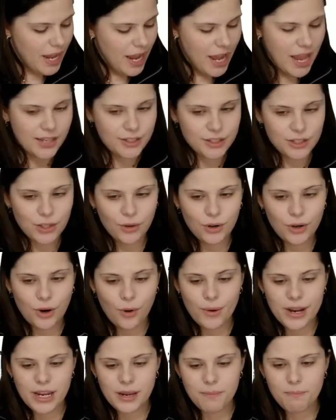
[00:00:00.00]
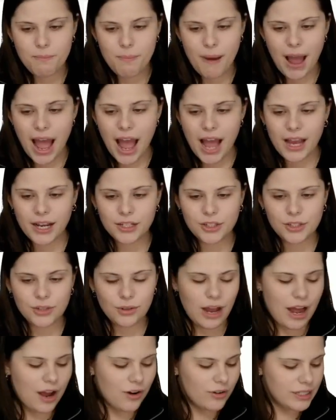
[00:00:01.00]
And so going back
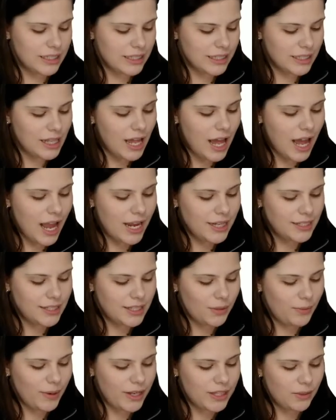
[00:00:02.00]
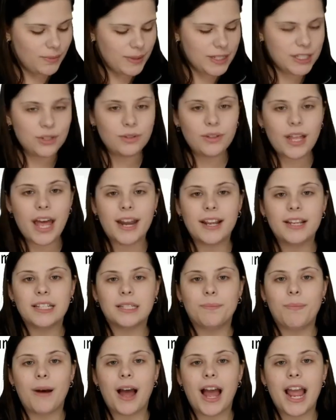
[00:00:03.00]
to our slides, the way that we do that
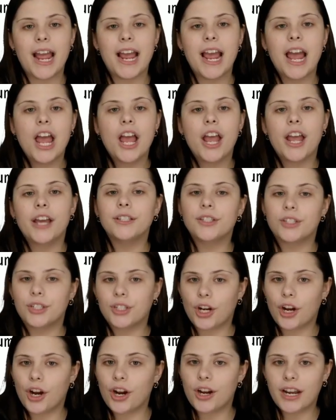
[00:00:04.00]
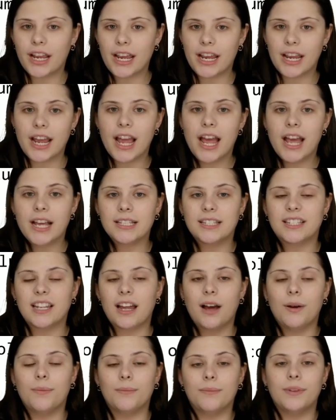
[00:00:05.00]
is by inserting
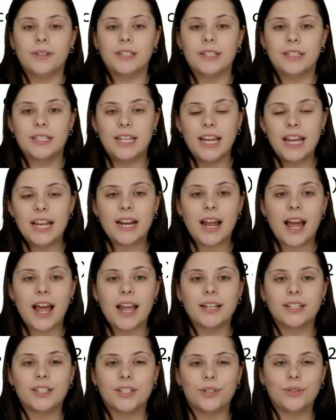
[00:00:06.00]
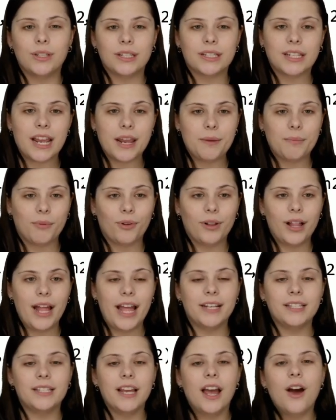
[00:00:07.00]
some data into the table.
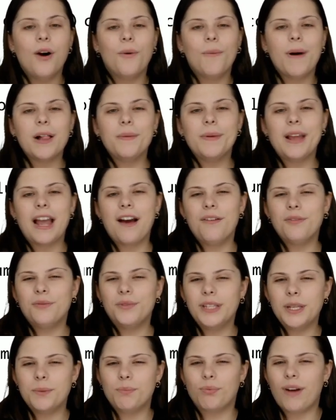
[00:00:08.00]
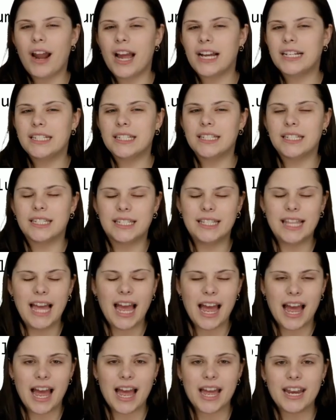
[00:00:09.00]
And while we haven't really practiced
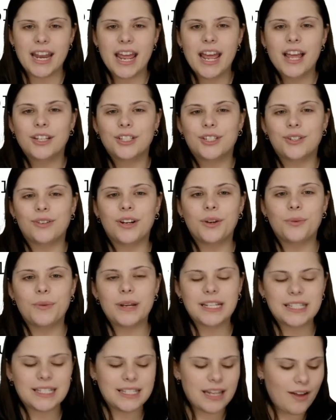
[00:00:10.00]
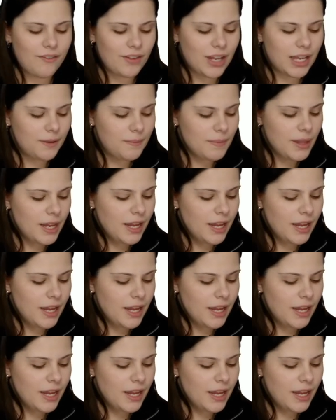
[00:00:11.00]
that during week 7,